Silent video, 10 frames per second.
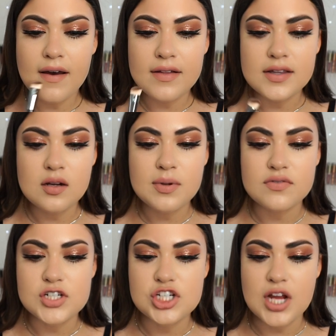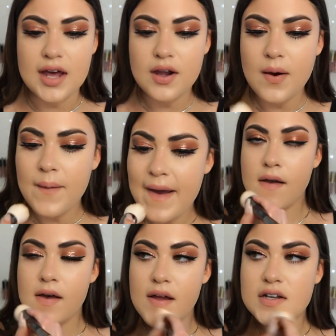a little bit of a shadow.
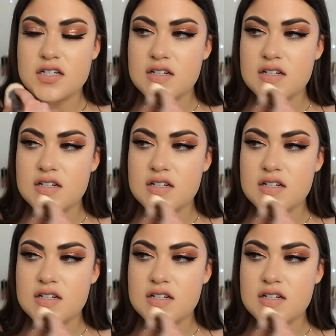It's